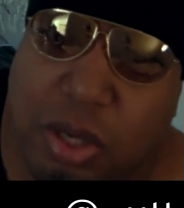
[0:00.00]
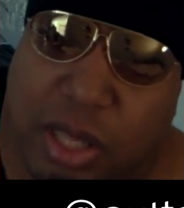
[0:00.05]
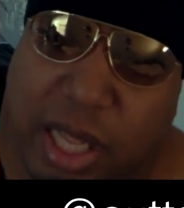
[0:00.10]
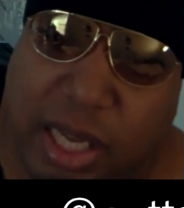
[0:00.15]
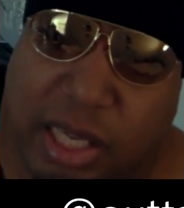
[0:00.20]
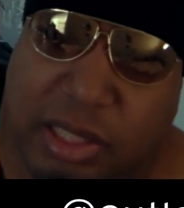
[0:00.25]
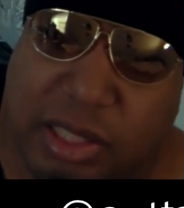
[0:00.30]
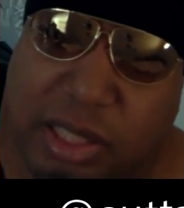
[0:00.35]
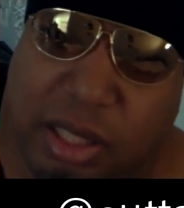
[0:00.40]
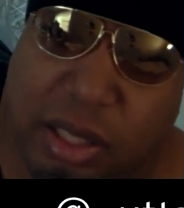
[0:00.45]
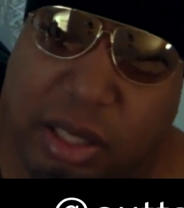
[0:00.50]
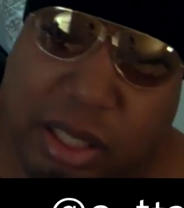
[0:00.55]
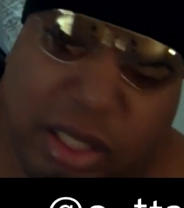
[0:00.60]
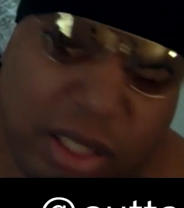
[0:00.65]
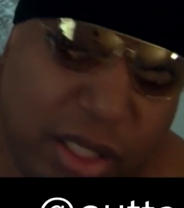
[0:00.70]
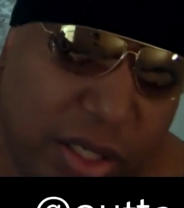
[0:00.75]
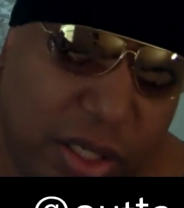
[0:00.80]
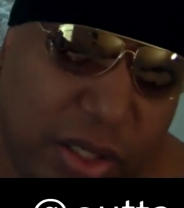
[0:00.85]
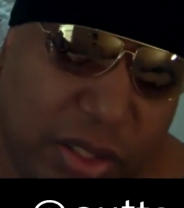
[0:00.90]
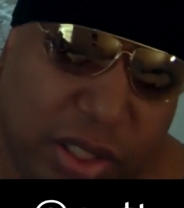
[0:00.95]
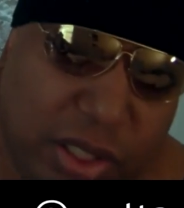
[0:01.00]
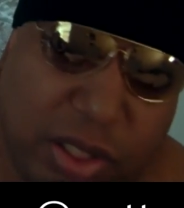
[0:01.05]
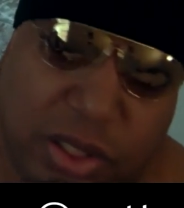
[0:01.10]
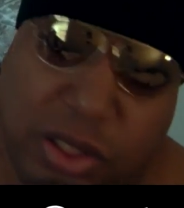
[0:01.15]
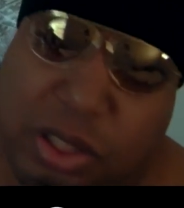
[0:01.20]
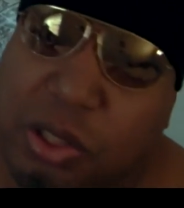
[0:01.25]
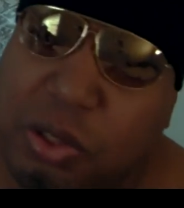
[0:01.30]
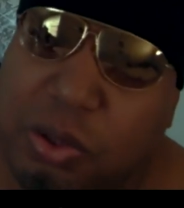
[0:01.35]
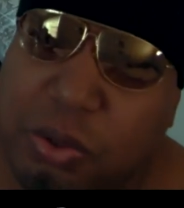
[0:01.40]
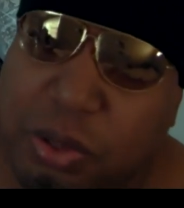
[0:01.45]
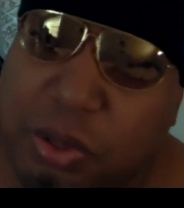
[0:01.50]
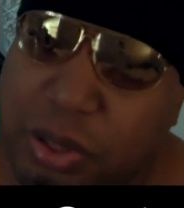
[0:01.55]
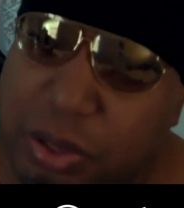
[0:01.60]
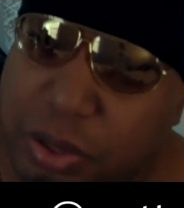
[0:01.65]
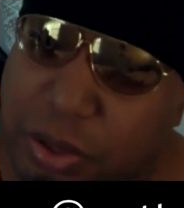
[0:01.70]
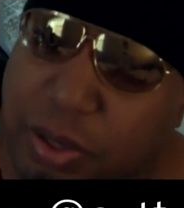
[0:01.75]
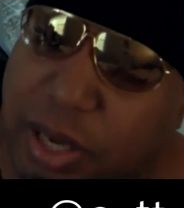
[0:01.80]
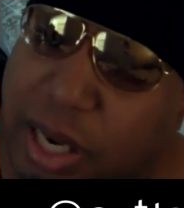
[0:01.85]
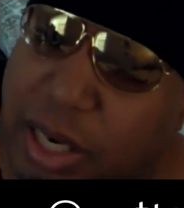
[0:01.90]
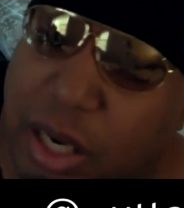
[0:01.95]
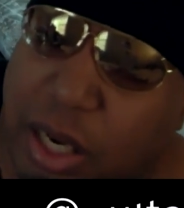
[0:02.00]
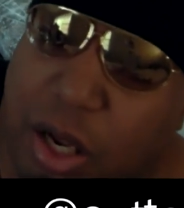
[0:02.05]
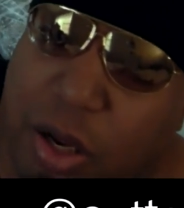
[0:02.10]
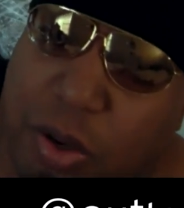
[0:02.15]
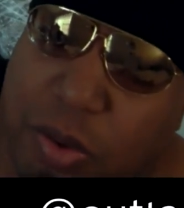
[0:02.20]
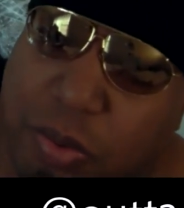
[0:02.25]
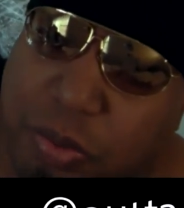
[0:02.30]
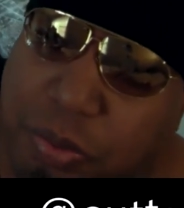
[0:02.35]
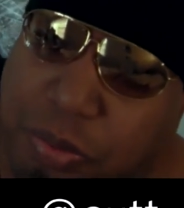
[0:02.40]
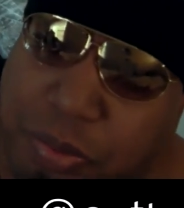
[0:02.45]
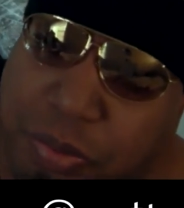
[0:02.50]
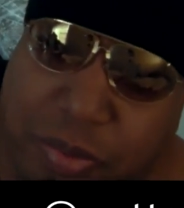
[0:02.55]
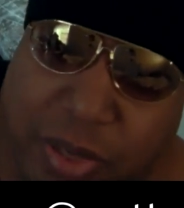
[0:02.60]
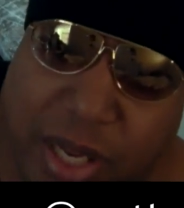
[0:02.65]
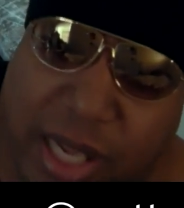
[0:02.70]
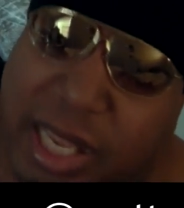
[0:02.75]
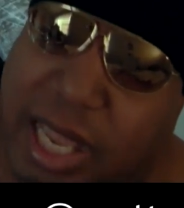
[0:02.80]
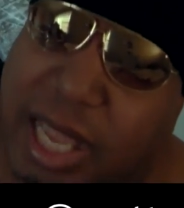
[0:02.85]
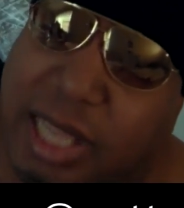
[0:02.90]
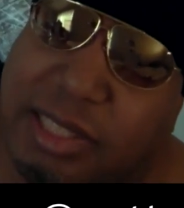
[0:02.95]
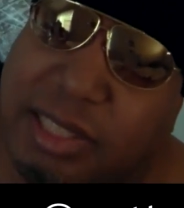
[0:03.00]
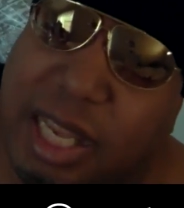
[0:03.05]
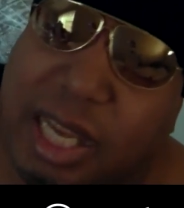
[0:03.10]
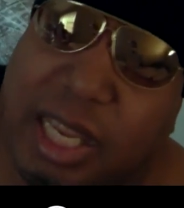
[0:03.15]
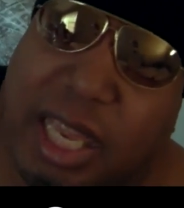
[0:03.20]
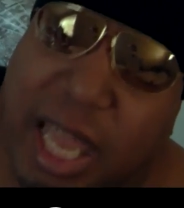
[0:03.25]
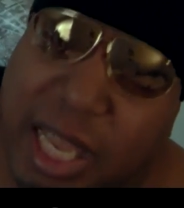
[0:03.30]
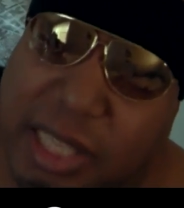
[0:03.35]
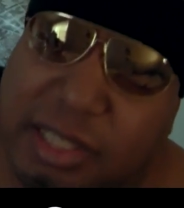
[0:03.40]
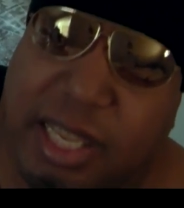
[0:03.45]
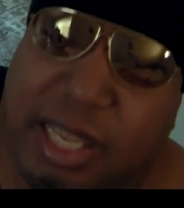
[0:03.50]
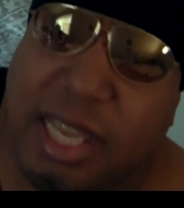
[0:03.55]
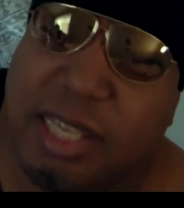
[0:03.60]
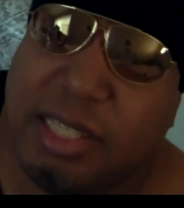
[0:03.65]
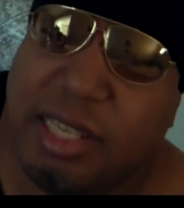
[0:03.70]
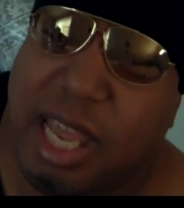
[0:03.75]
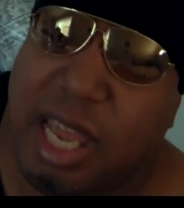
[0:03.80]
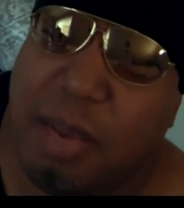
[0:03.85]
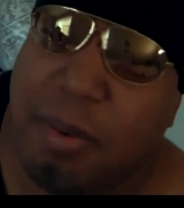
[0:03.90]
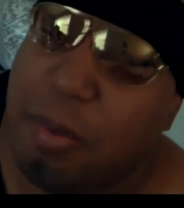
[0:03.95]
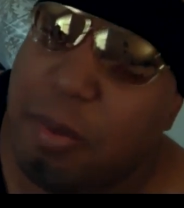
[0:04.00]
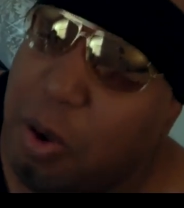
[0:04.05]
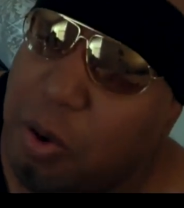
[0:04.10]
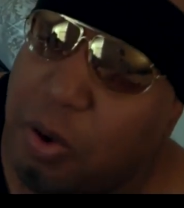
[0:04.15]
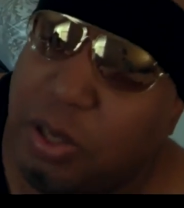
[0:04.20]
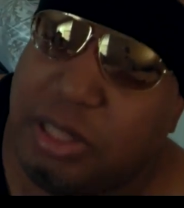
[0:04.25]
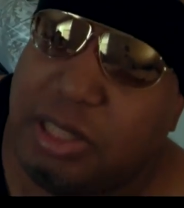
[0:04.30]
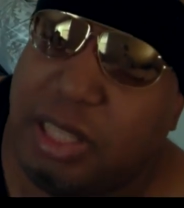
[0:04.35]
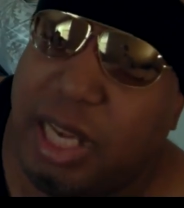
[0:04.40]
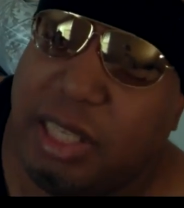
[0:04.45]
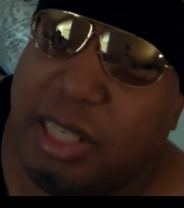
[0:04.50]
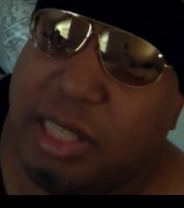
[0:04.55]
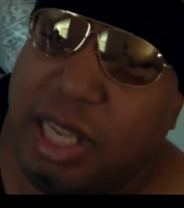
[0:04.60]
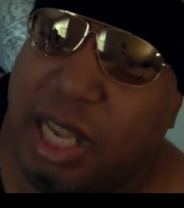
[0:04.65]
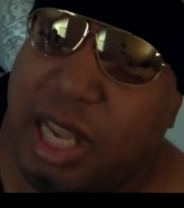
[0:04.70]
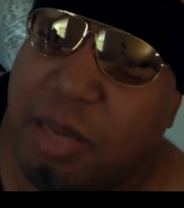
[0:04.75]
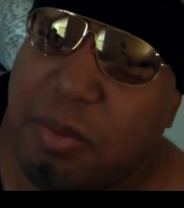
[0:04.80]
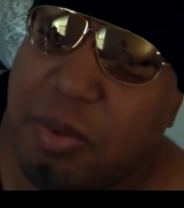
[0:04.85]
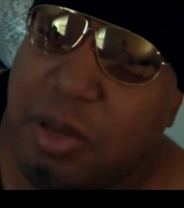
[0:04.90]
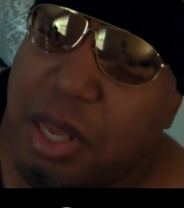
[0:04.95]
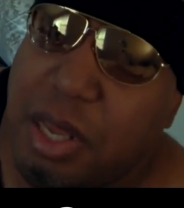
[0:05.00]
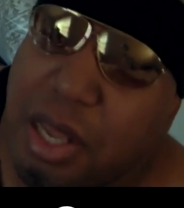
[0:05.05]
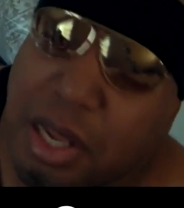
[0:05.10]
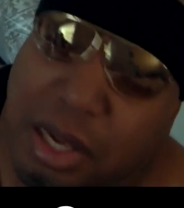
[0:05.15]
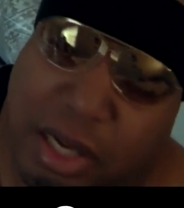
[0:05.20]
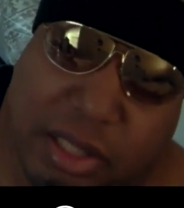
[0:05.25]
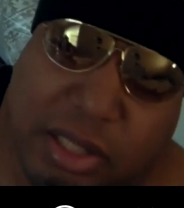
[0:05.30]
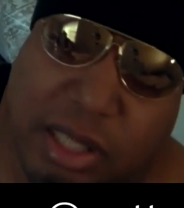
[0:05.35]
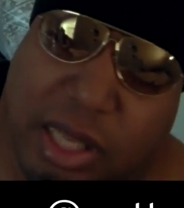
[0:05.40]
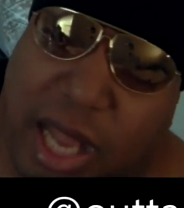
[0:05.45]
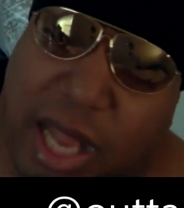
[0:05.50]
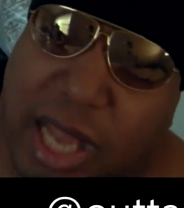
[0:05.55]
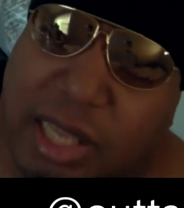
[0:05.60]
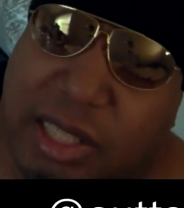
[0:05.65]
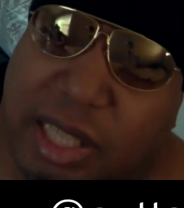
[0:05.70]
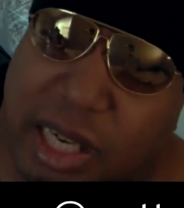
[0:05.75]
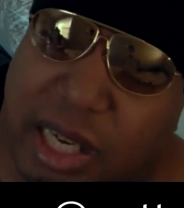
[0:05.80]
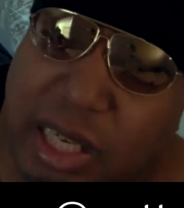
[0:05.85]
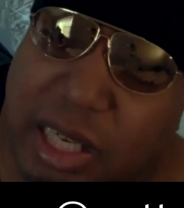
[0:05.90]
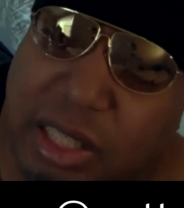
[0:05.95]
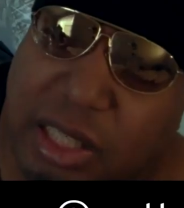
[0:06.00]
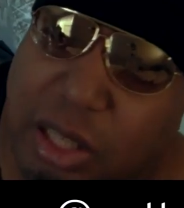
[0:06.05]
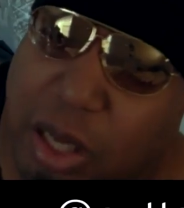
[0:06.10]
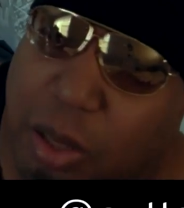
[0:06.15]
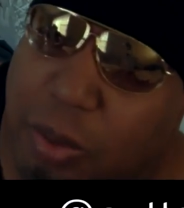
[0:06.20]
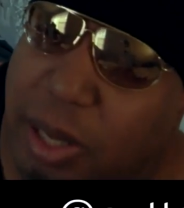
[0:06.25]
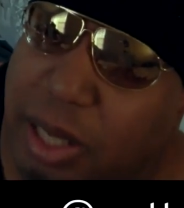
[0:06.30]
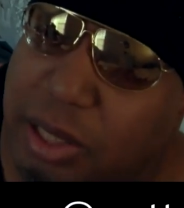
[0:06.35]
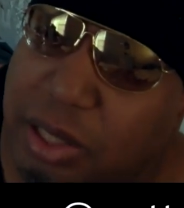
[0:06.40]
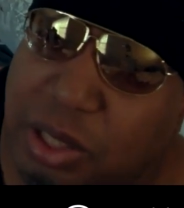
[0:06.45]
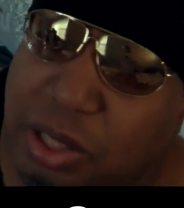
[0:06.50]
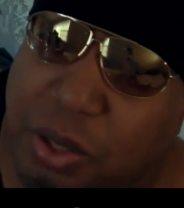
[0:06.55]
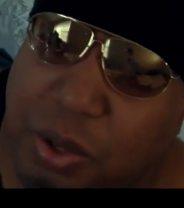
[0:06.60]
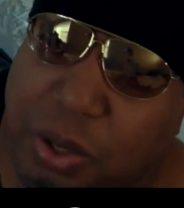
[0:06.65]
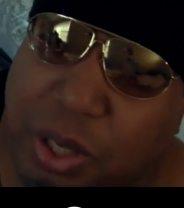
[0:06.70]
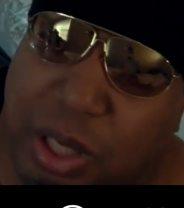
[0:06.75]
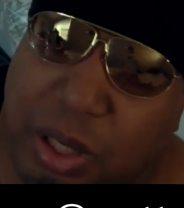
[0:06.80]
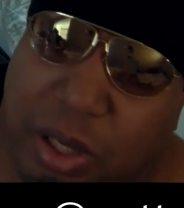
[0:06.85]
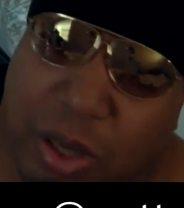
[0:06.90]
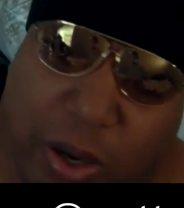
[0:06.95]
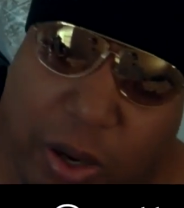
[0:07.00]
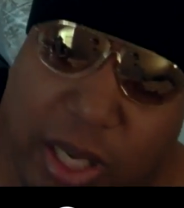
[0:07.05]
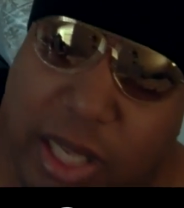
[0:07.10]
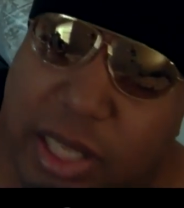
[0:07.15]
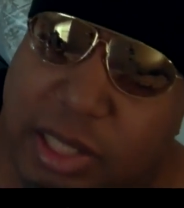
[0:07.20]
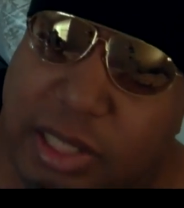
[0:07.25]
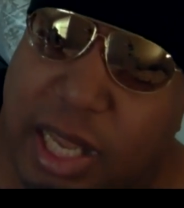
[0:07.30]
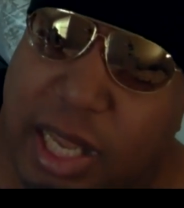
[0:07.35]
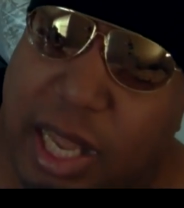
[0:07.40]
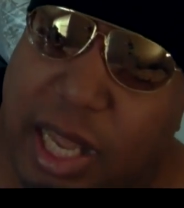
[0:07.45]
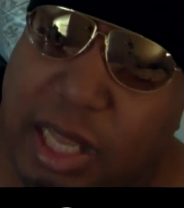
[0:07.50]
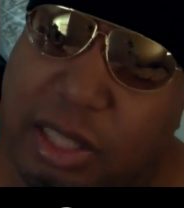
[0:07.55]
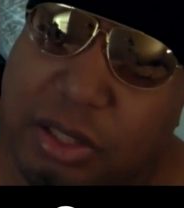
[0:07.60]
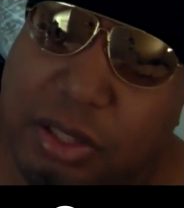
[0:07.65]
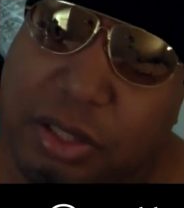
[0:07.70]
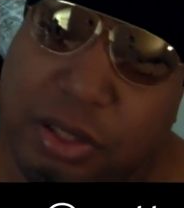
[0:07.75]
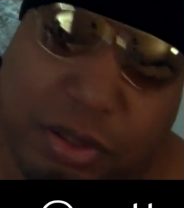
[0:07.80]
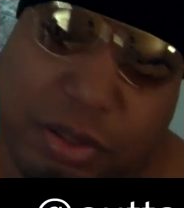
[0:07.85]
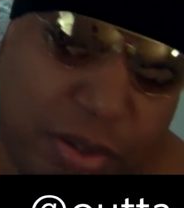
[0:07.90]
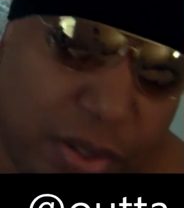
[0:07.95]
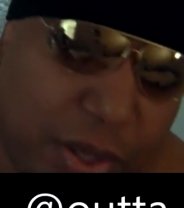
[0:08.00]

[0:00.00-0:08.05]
Like I said, there's this dude I know. I can't say his name. I'm not gonna say his name because the last thing I need is Homeland Security on his ass too.